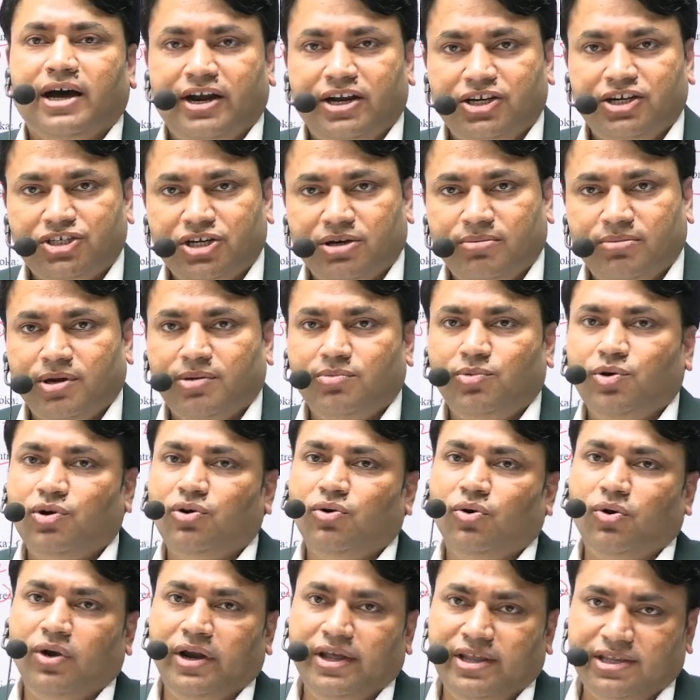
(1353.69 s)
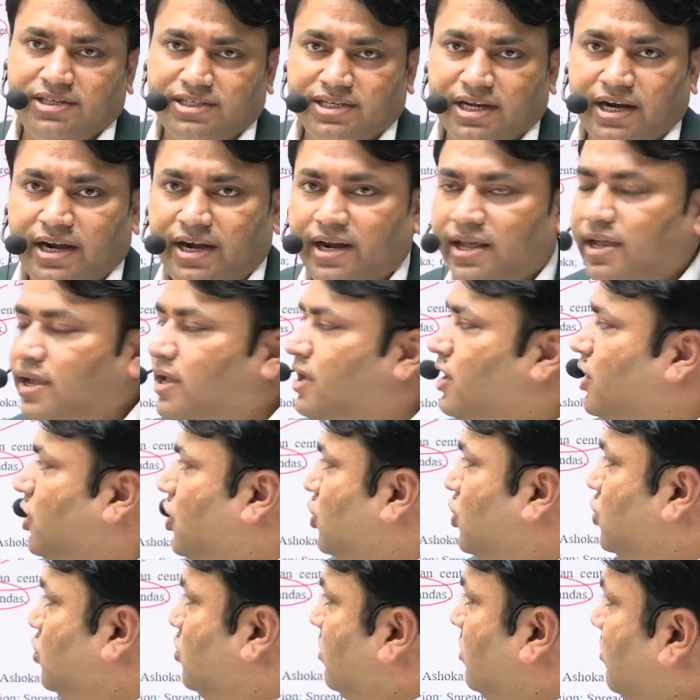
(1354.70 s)
Sharma book, old NCERT. You
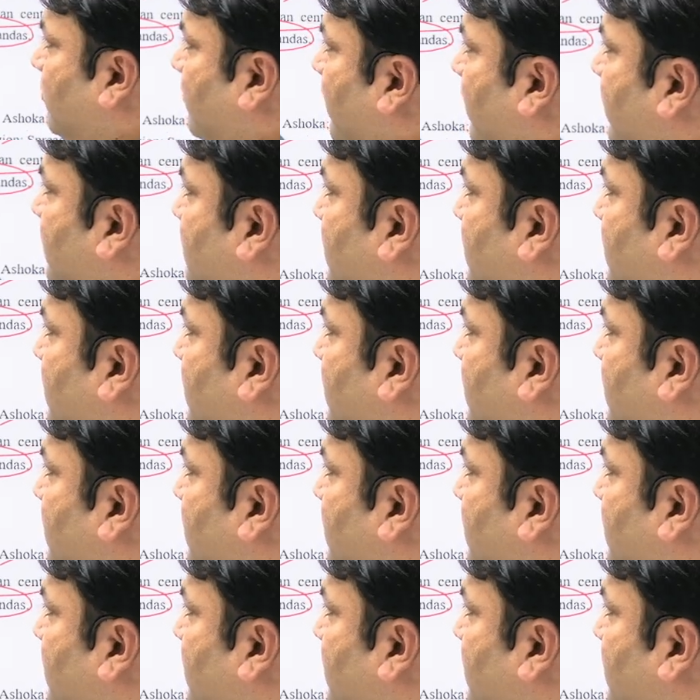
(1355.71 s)
will find that